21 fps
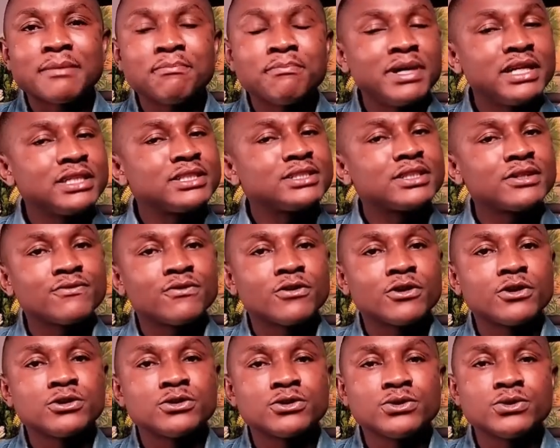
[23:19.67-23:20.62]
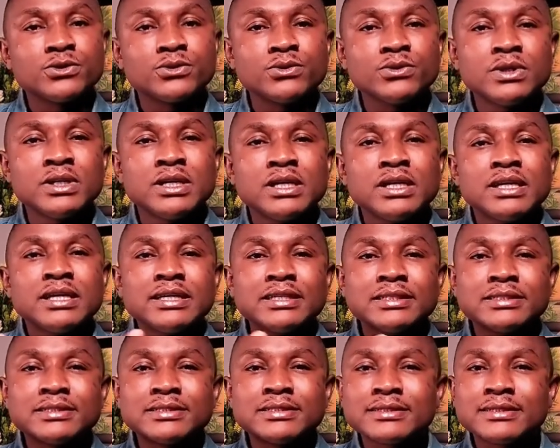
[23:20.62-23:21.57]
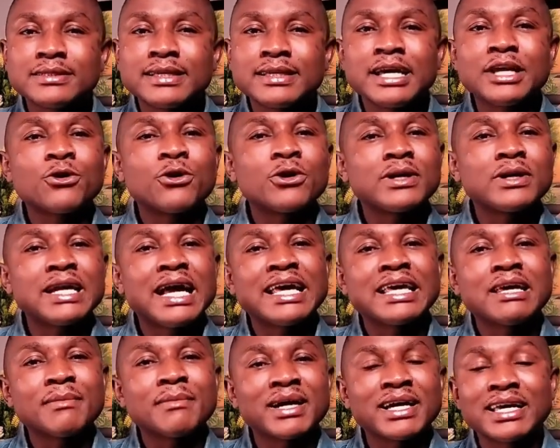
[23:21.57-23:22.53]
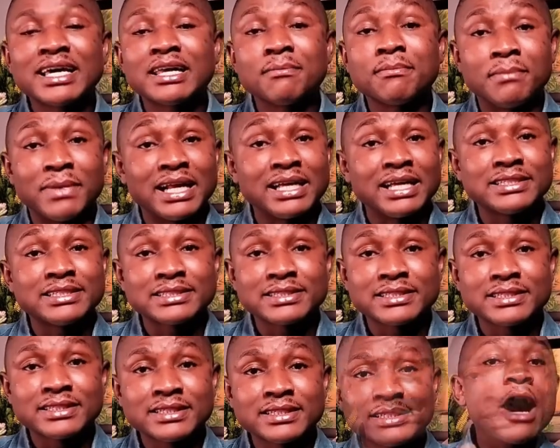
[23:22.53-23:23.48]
the best thing for you to do is get under Him and get blessed.